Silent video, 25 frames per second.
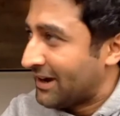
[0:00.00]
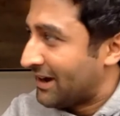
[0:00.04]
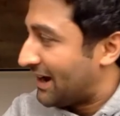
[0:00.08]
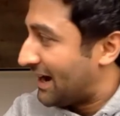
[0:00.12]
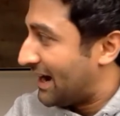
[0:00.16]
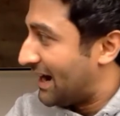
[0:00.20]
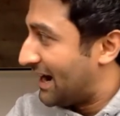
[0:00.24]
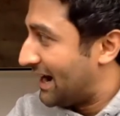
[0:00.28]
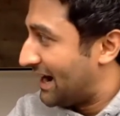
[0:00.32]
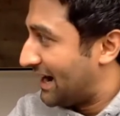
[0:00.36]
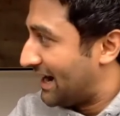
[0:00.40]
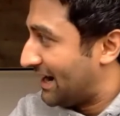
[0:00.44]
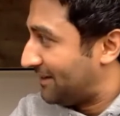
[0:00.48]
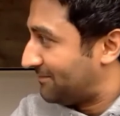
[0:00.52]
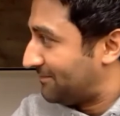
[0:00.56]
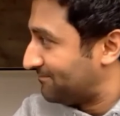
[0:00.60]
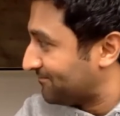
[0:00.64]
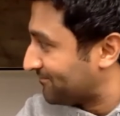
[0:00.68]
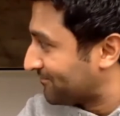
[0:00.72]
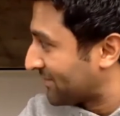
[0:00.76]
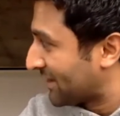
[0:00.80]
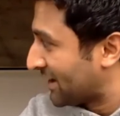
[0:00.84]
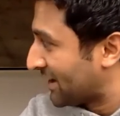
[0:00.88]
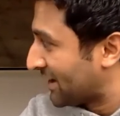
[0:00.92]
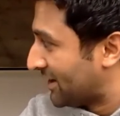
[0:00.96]

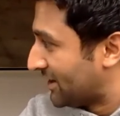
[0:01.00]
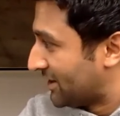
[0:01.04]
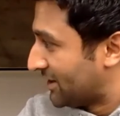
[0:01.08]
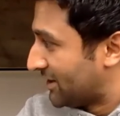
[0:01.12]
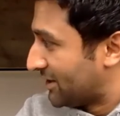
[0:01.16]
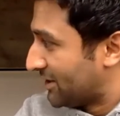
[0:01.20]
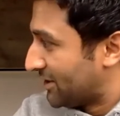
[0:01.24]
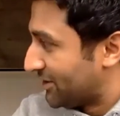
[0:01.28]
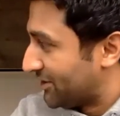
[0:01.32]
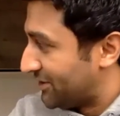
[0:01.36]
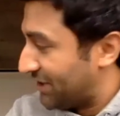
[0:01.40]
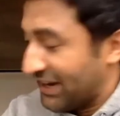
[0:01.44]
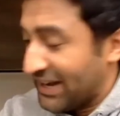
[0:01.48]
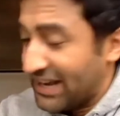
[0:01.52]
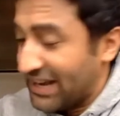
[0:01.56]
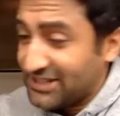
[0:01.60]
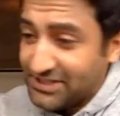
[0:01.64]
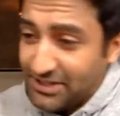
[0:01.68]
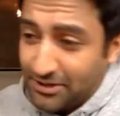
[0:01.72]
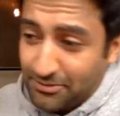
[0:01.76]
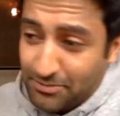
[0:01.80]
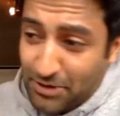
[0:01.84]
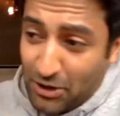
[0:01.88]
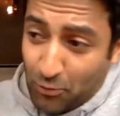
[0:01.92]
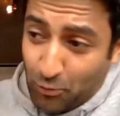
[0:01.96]
The nice
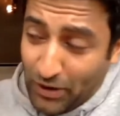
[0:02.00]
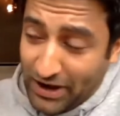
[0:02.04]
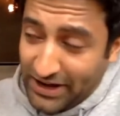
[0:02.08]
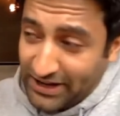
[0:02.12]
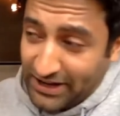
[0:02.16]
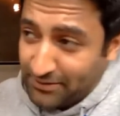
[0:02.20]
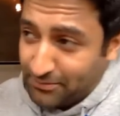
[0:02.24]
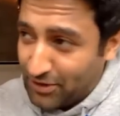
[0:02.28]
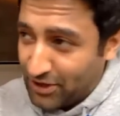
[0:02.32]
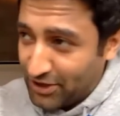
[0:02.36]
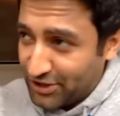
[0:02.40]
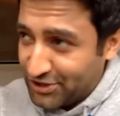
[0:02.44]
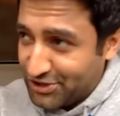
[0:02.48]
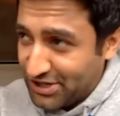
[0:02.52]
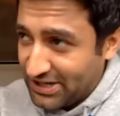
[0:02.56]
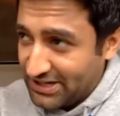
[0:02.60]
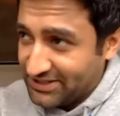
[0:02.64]
thing about Wedding March